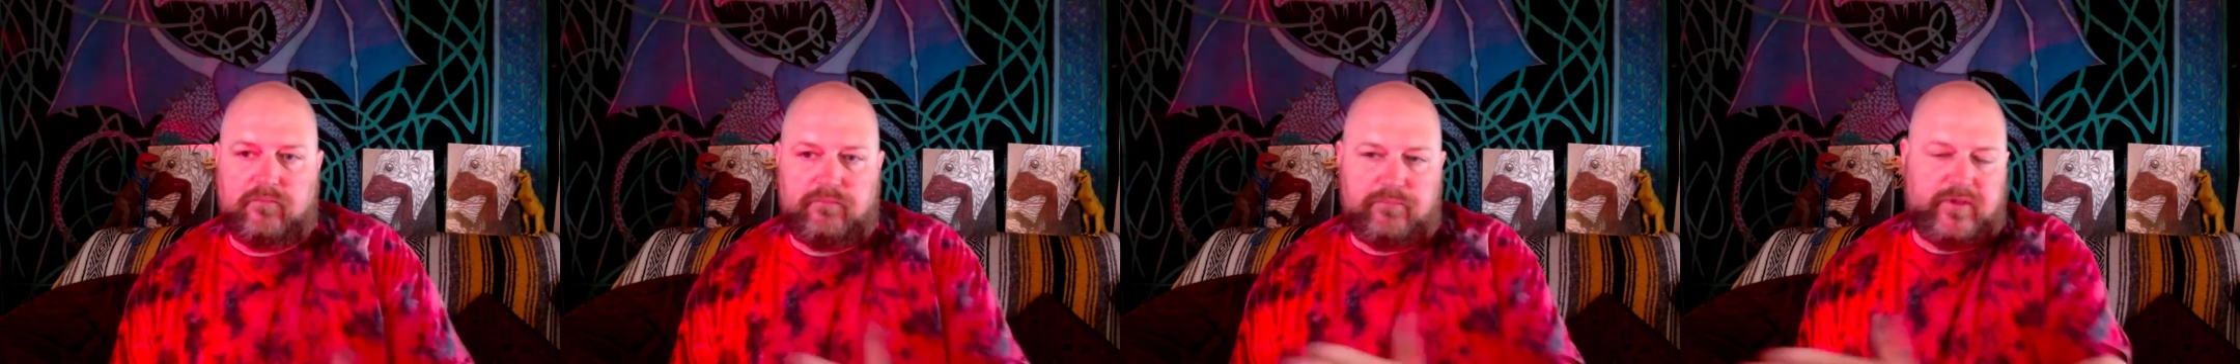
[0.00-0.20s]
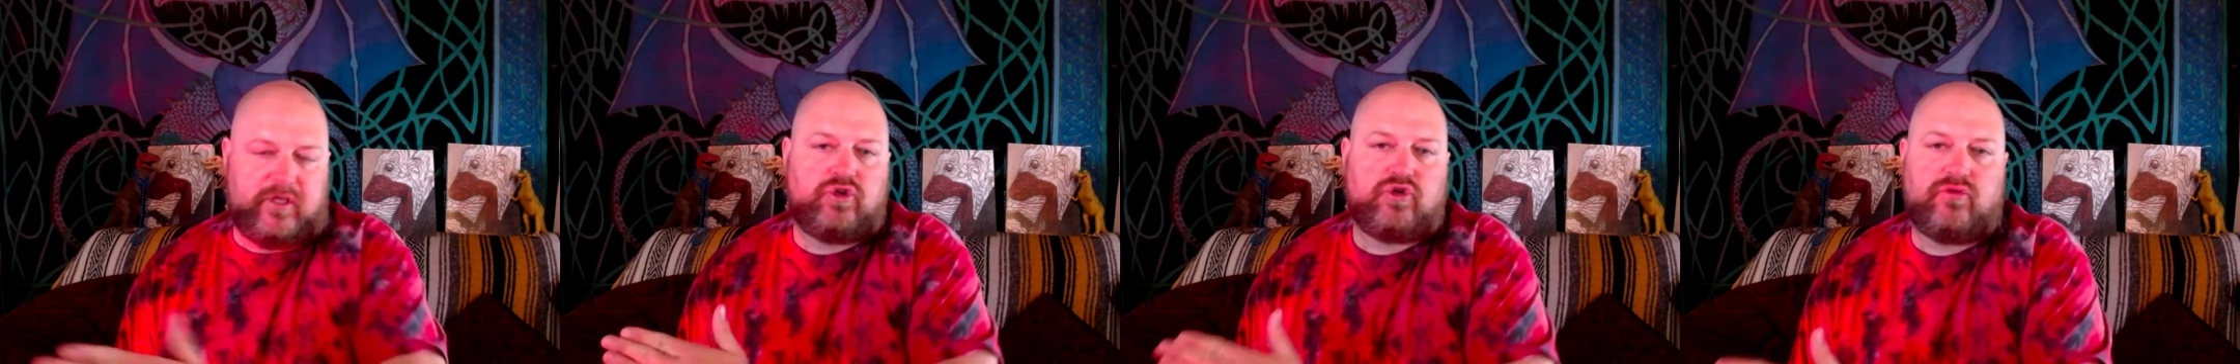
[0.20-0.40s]

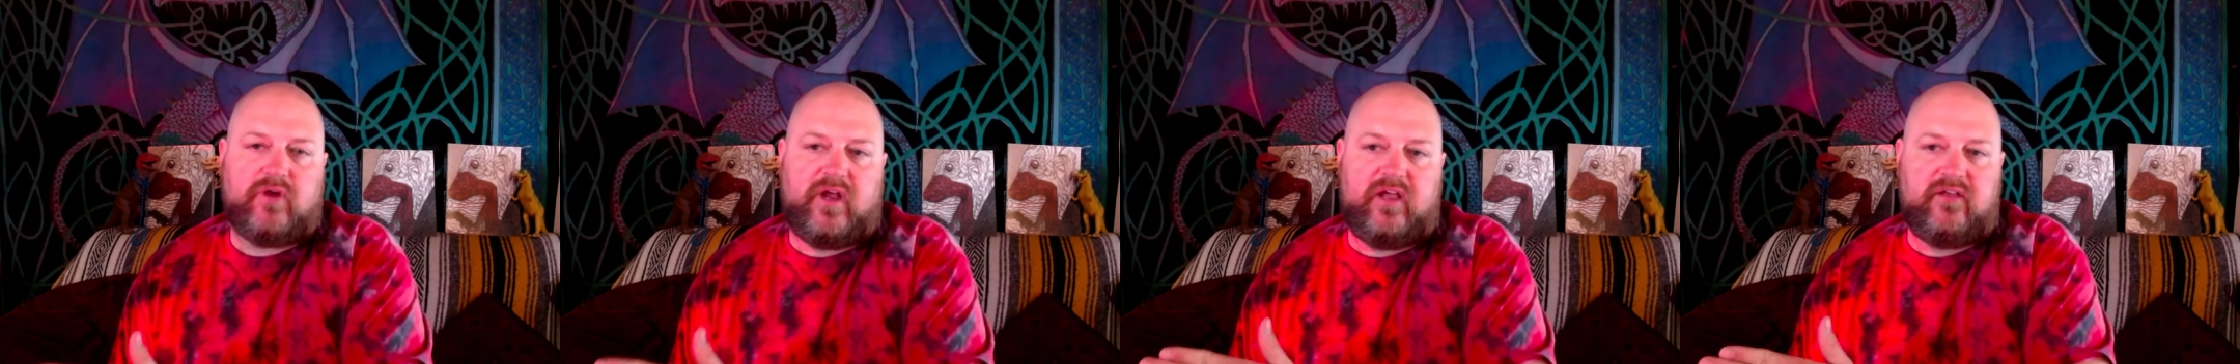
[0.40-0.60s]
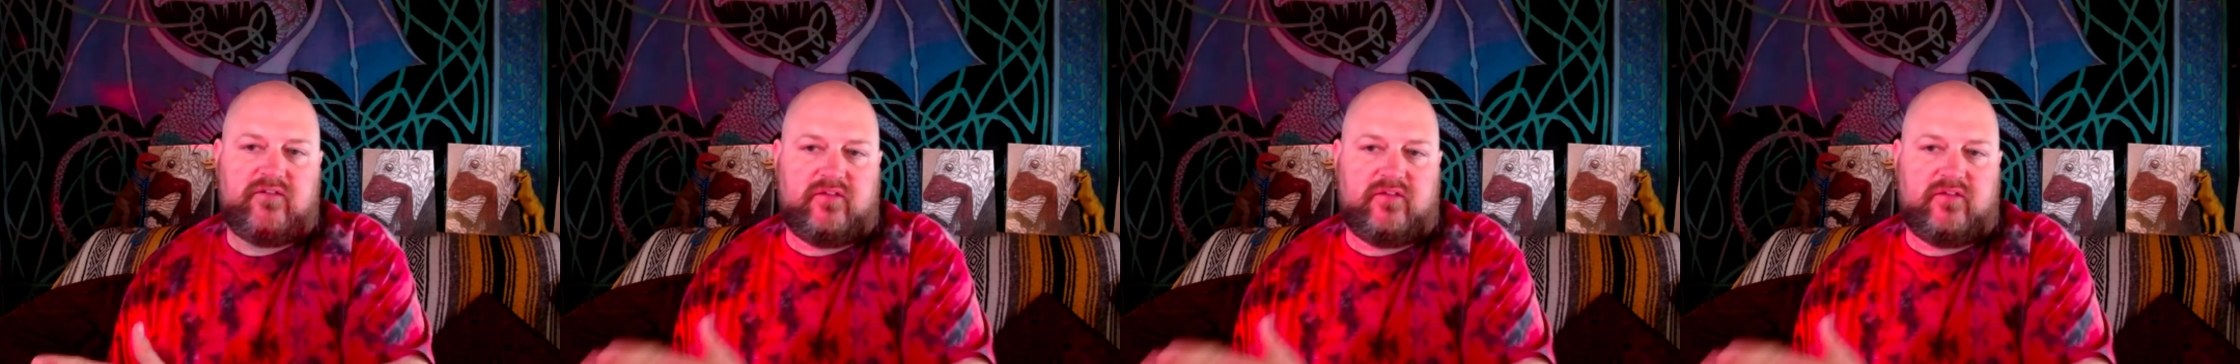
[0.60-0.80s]

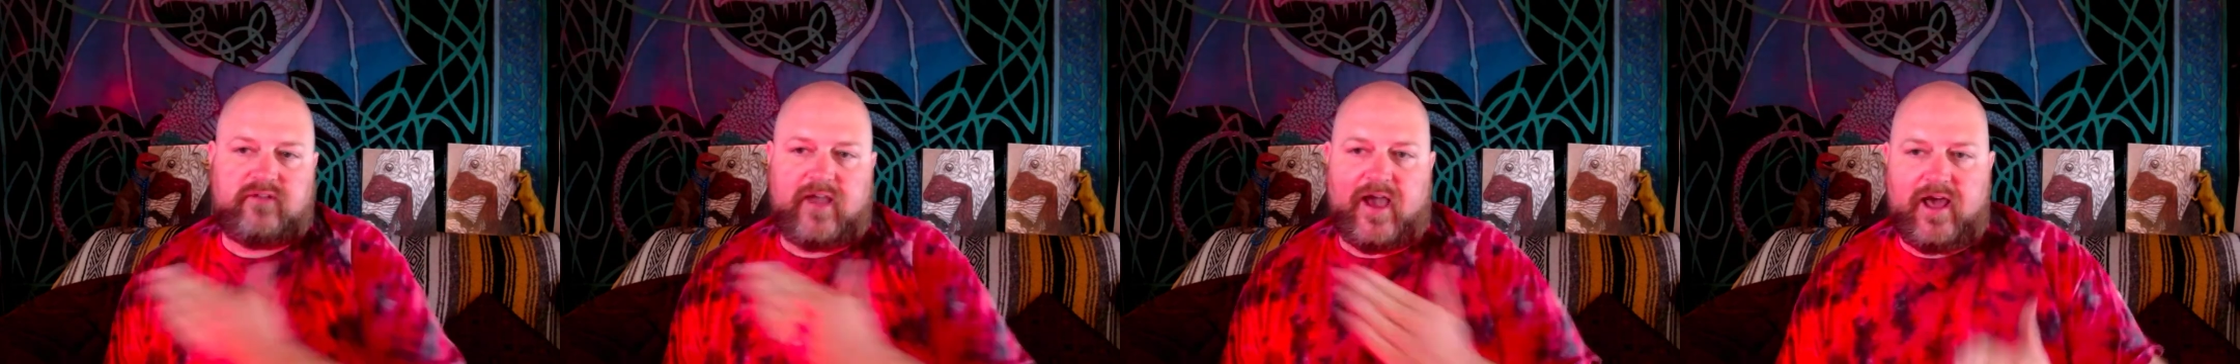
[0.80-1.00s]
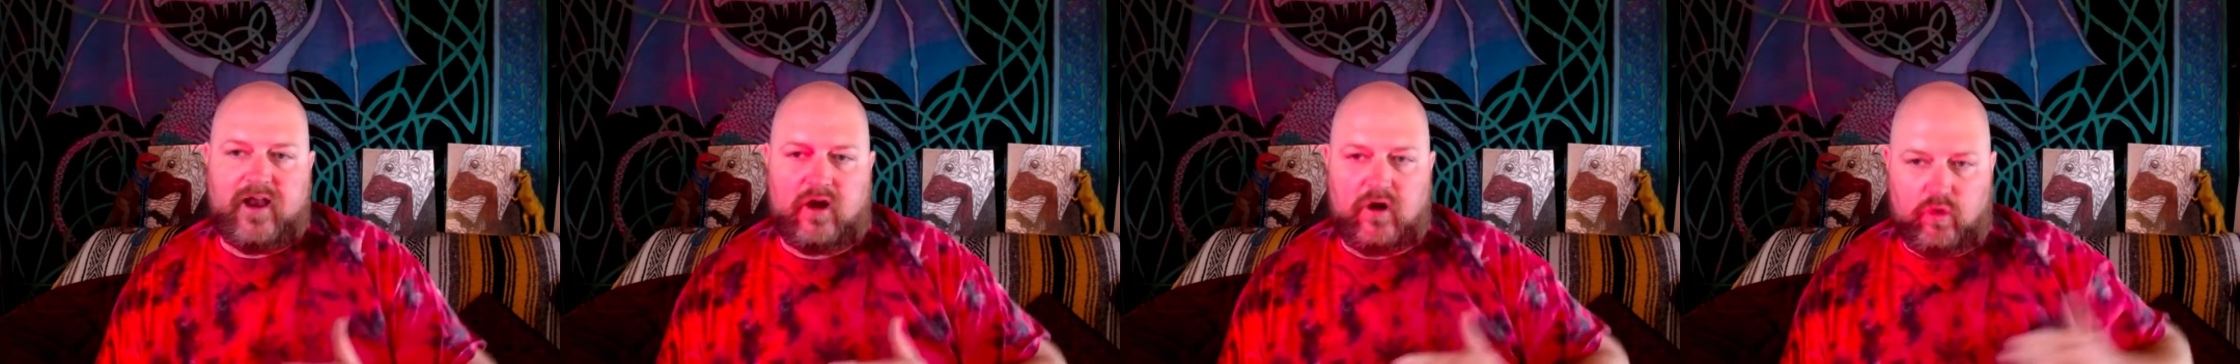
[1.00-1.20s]
betrays this
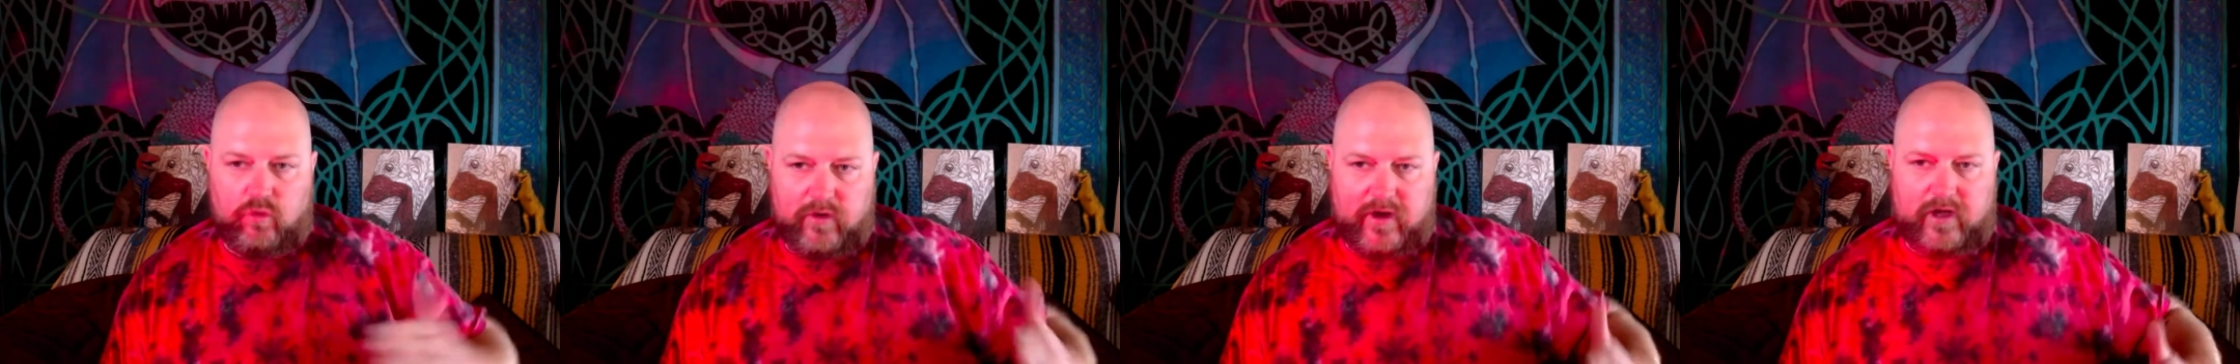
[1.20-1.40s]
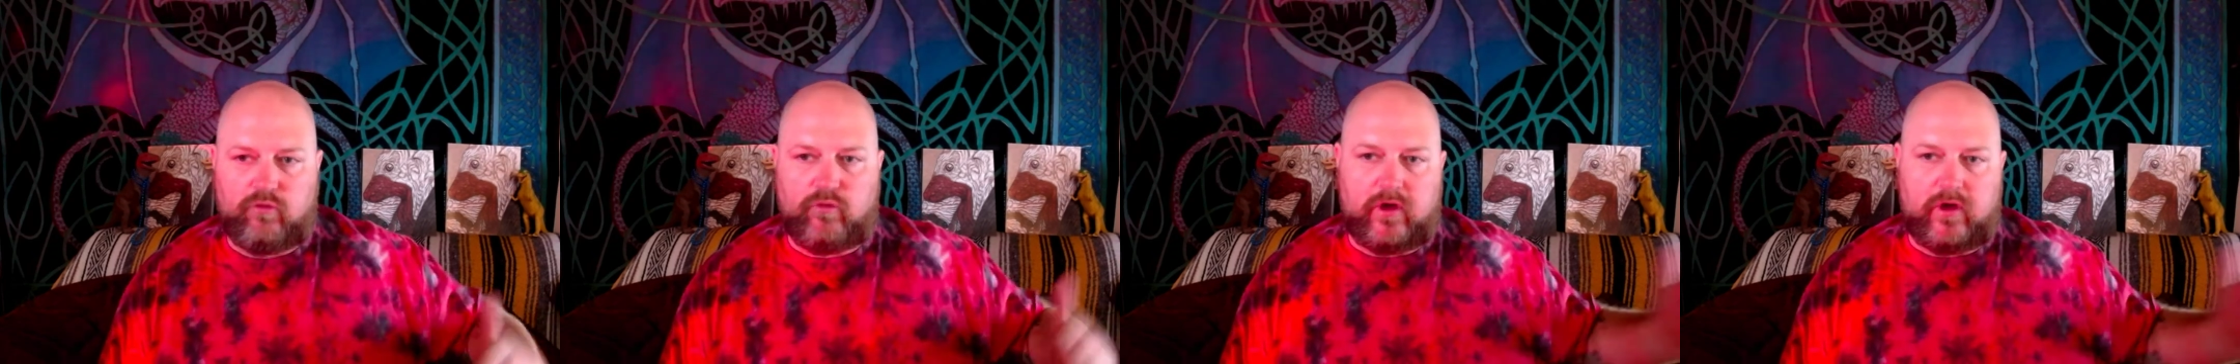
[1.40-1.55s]
data or what